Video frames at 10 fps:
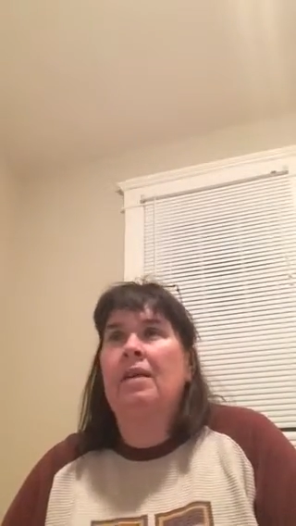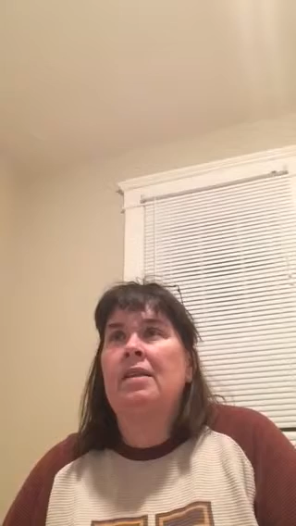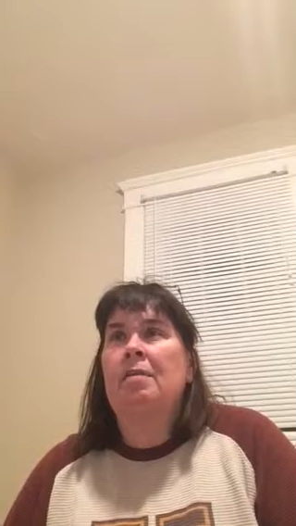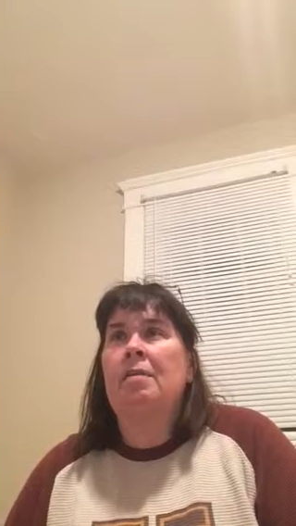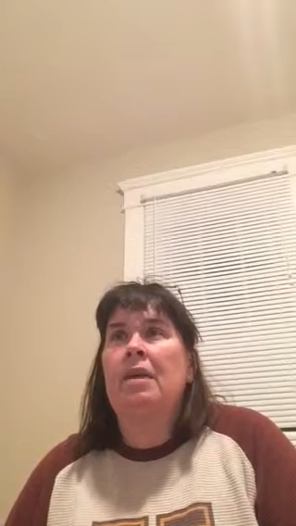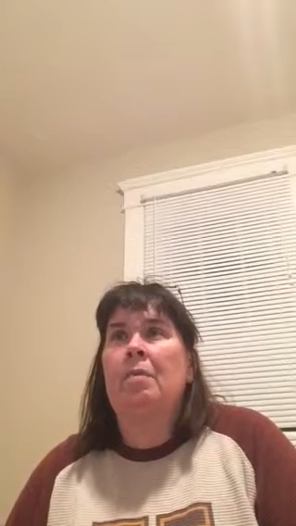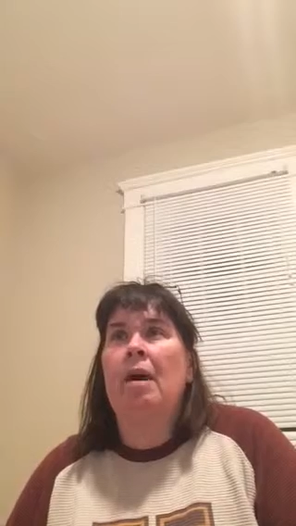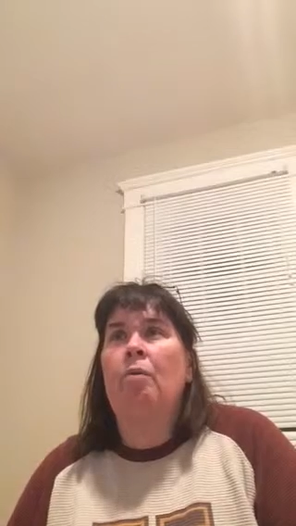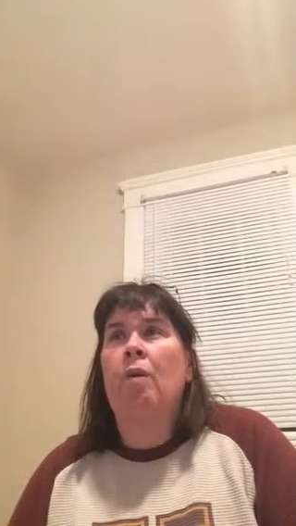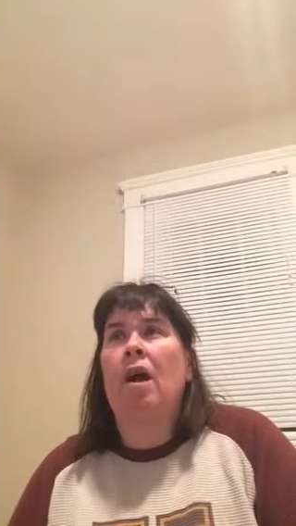something
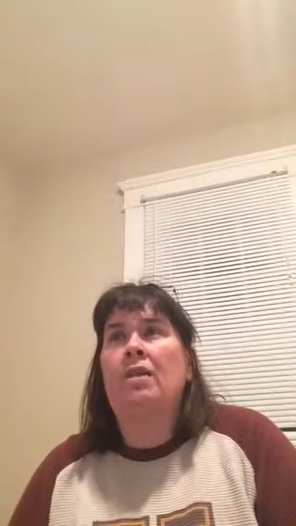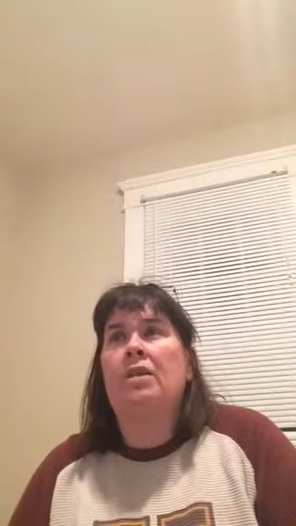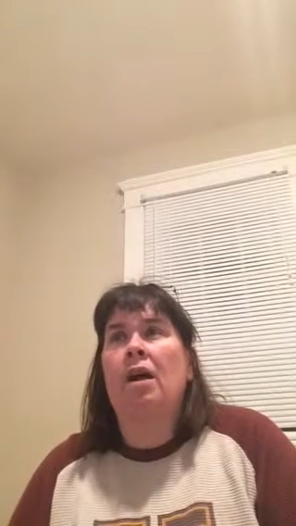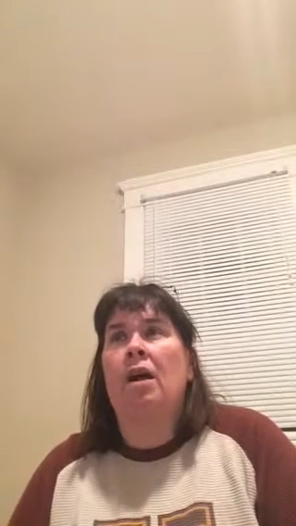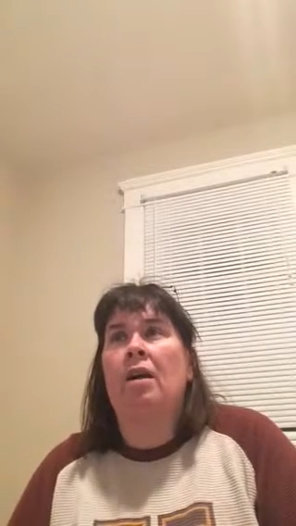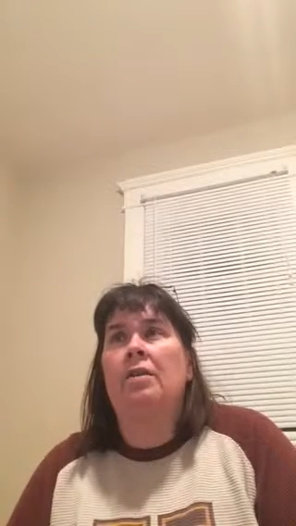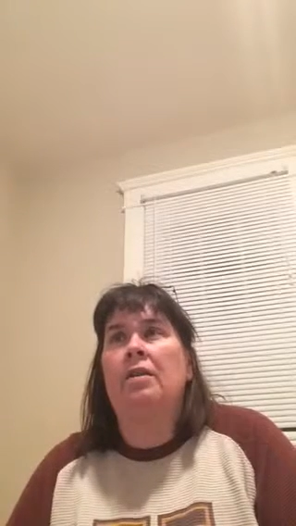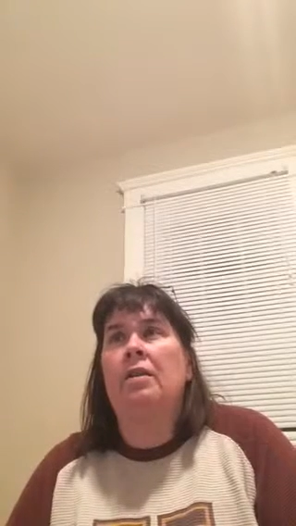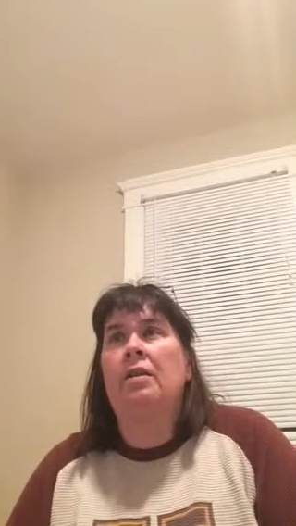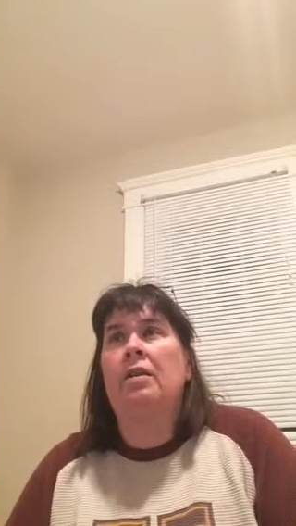about rock
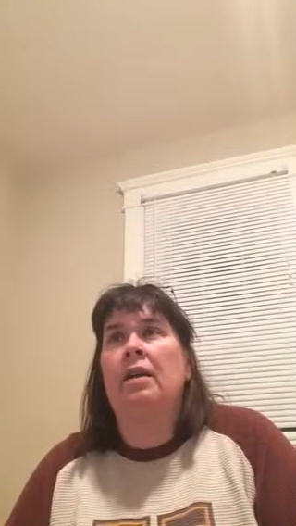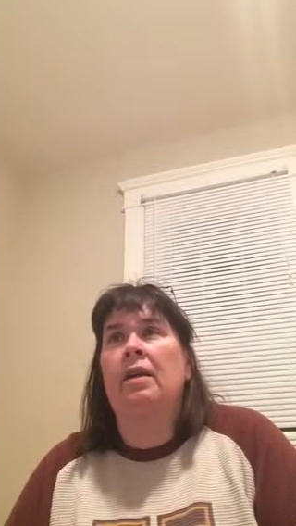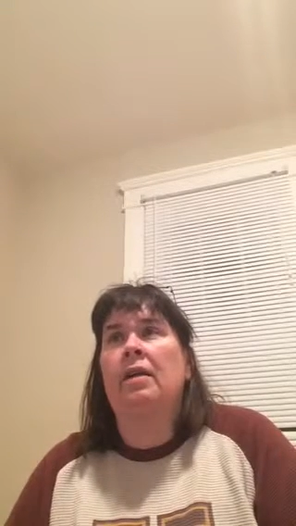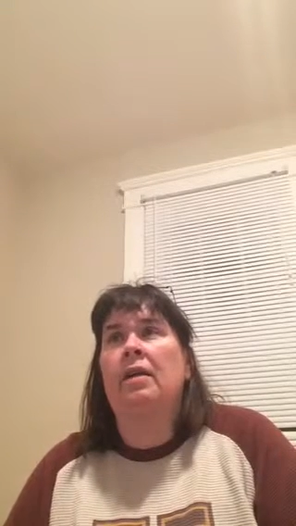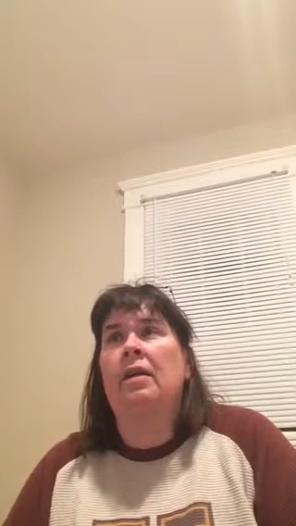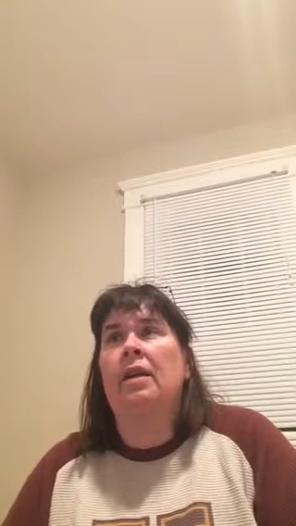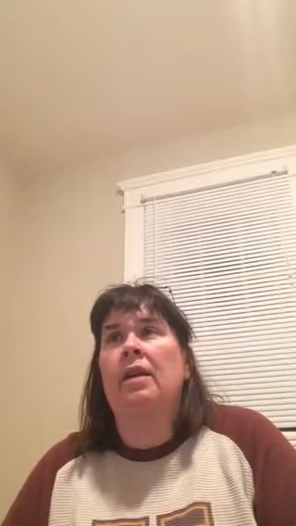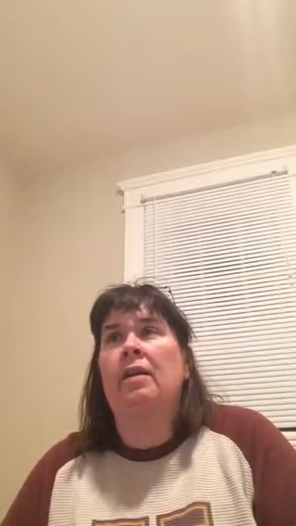stars and